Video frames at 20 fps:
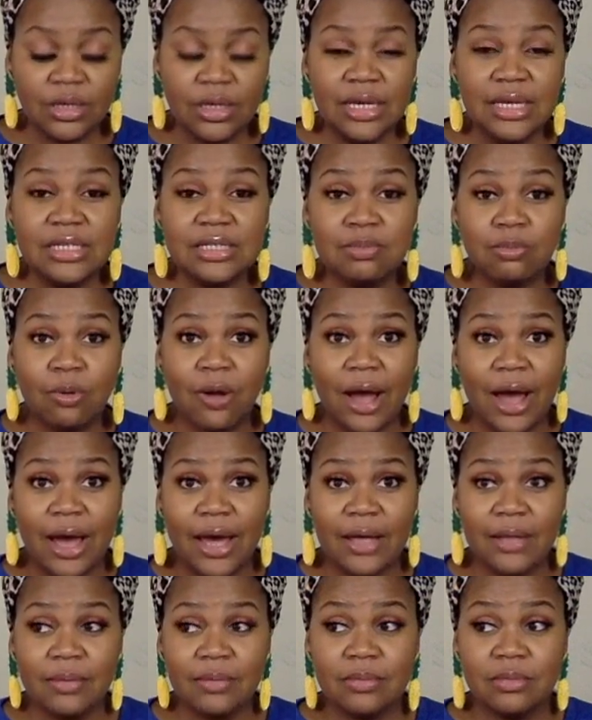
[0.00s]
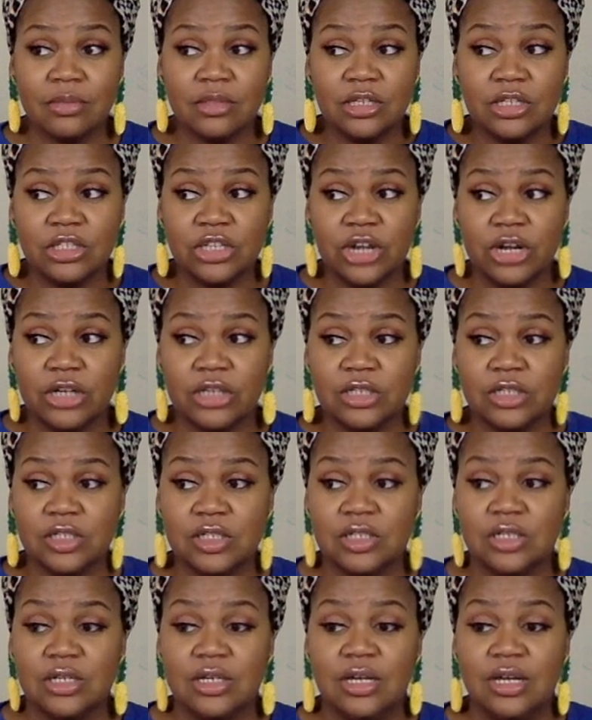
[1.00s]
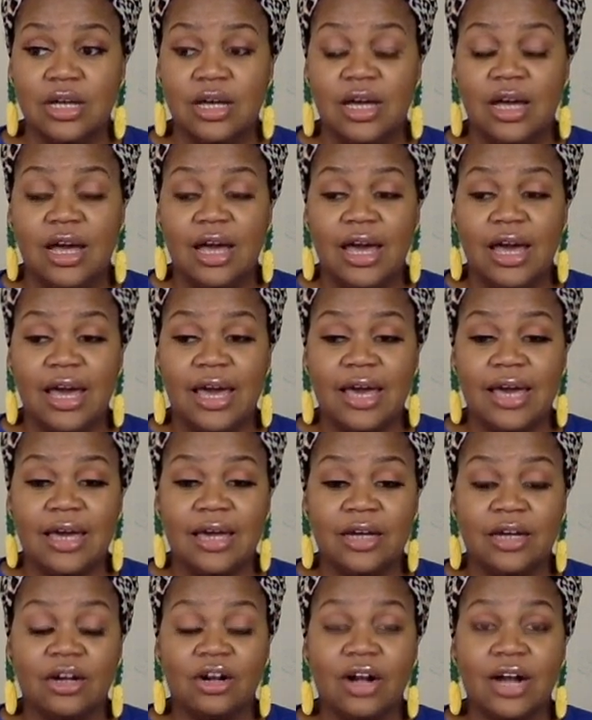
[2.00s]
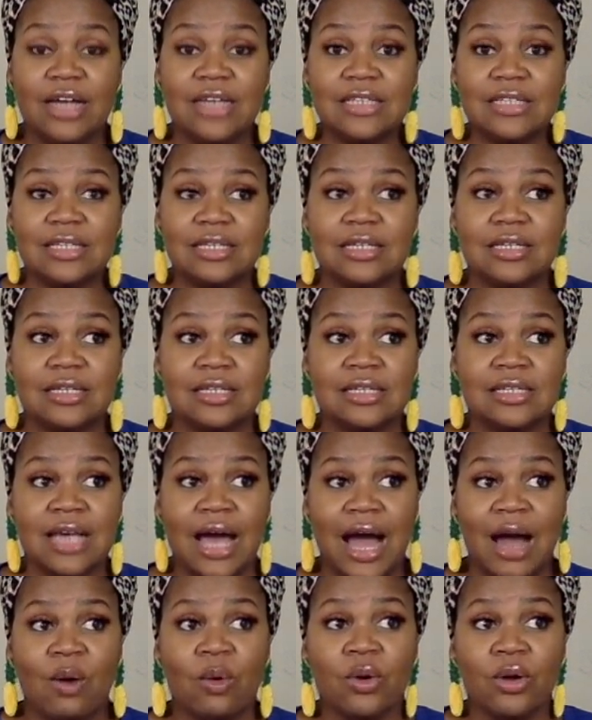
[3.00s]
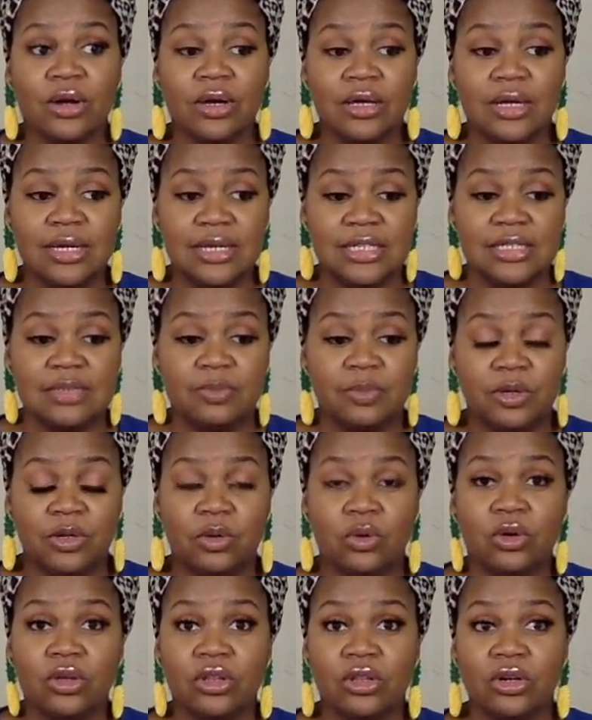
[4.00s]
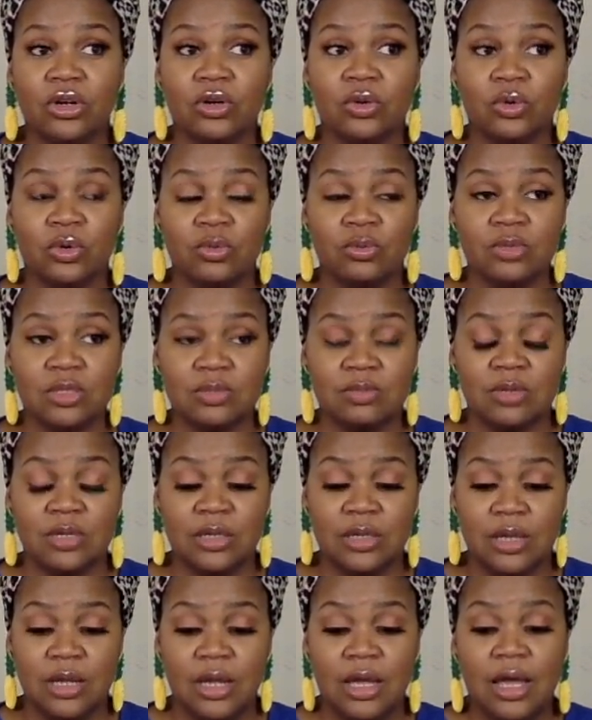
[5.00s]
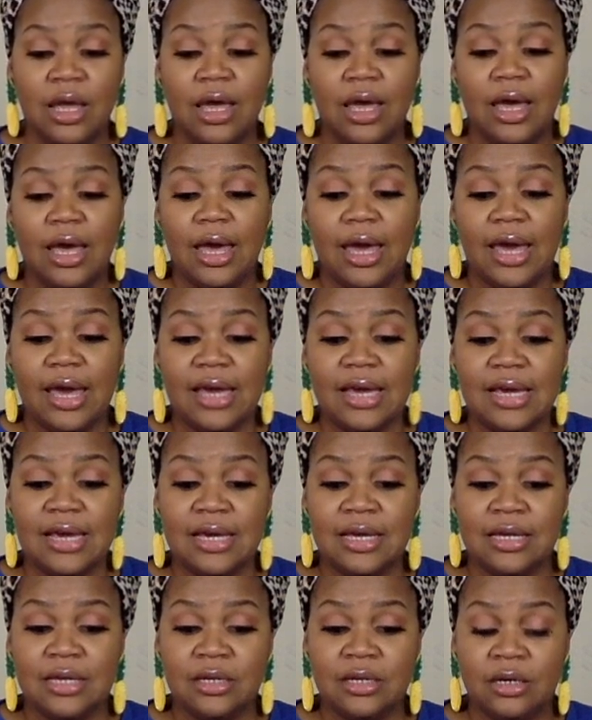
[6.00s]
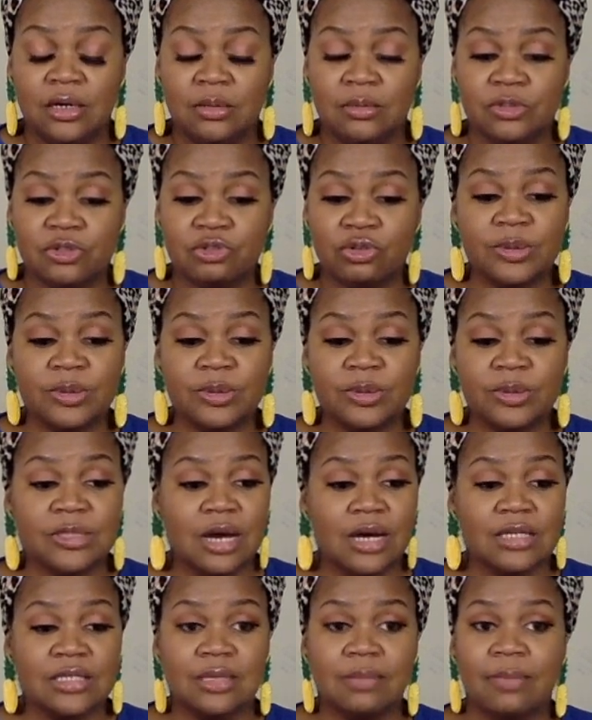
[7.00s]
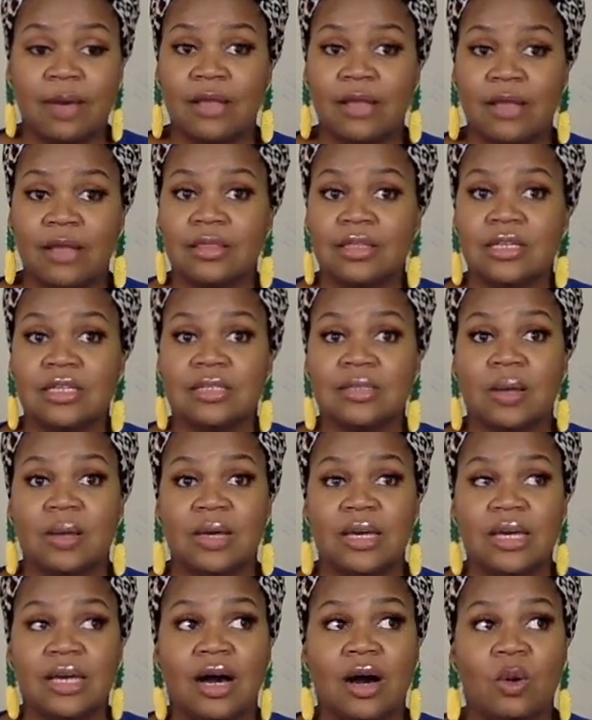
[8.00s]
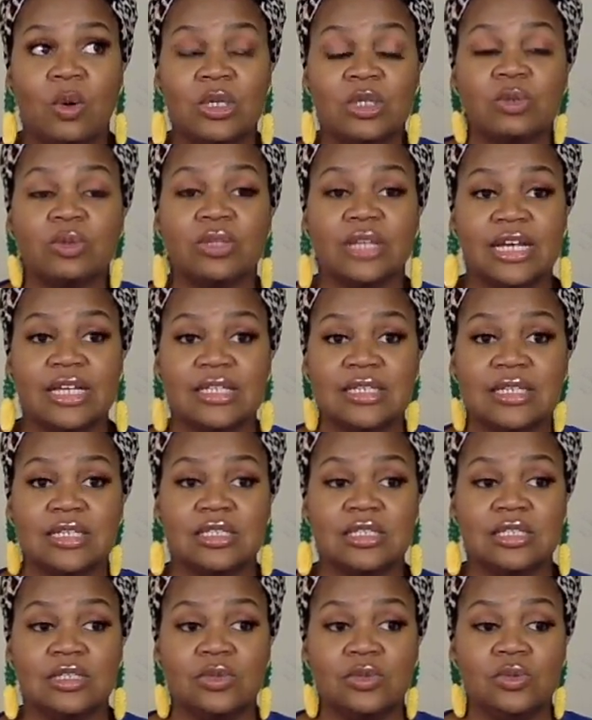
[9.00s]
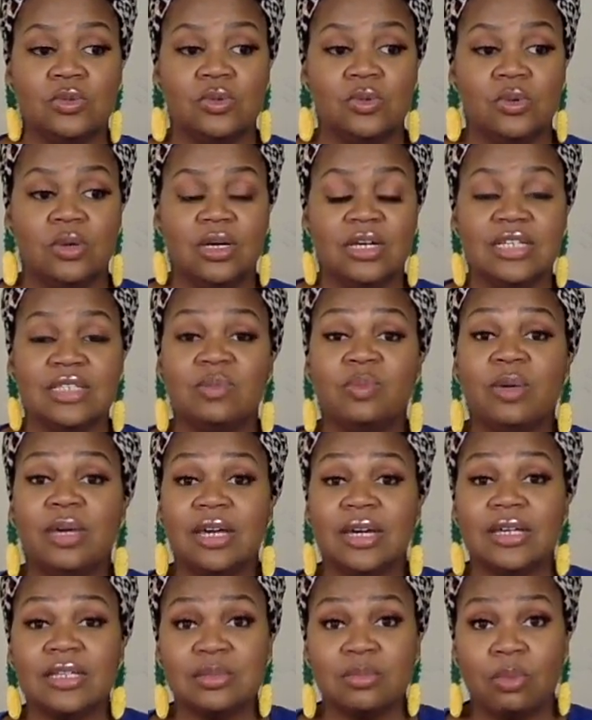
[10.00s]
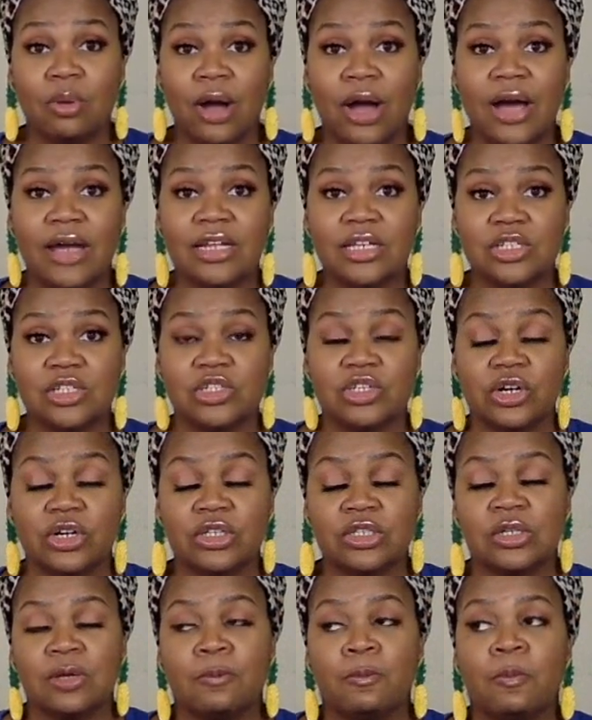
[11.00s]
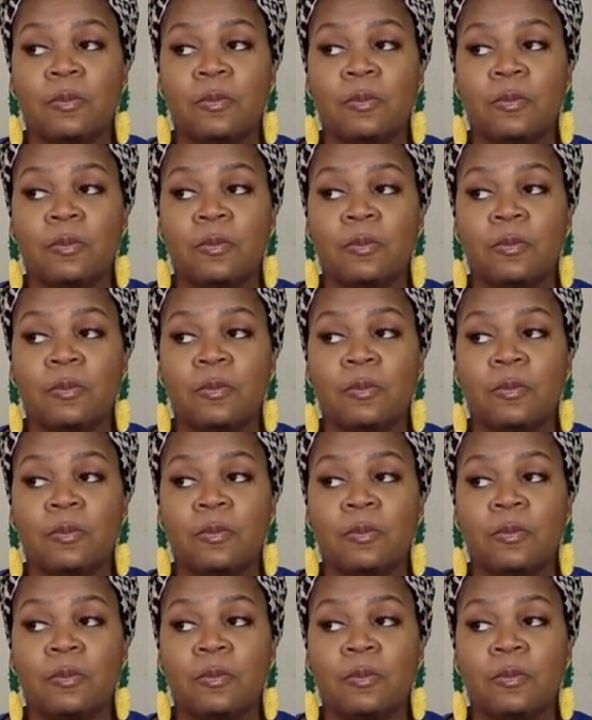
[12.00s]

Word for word: his bride, the church. And Christ is our husband or the groomsman. And um, scripture talks about this. He always relates us to us being his bride, his church.